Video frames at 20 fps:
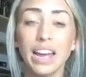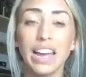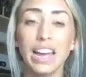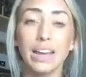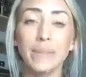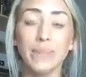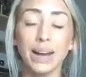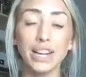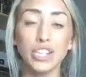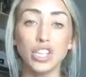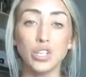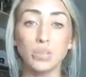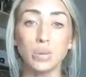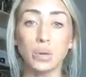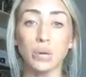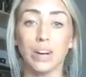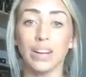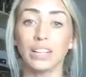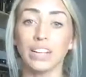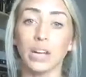It might just be
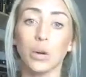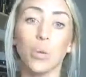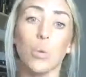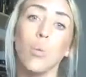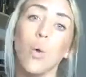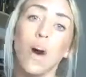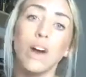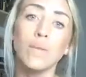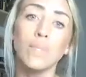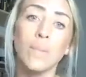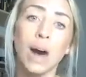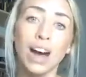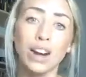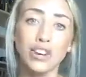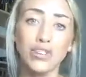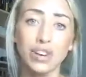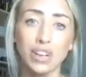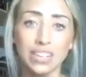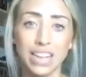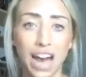writing like one
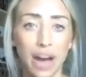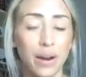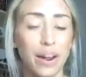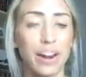mantra down